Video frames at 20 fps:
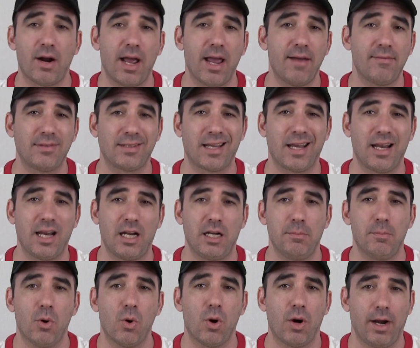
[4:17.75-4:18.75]
I haven't got
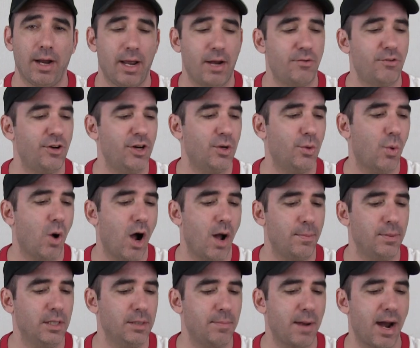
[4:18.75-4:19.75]
any more. It had real
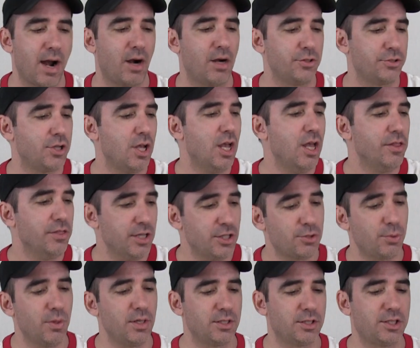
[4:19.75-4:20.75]
wobbly barrels.
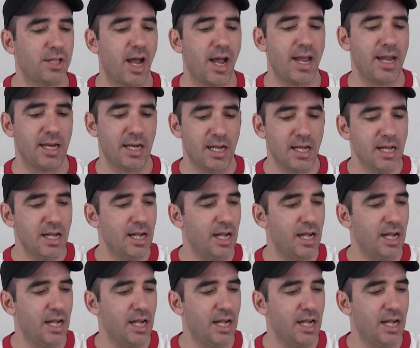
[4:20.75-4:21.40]
This one's tight.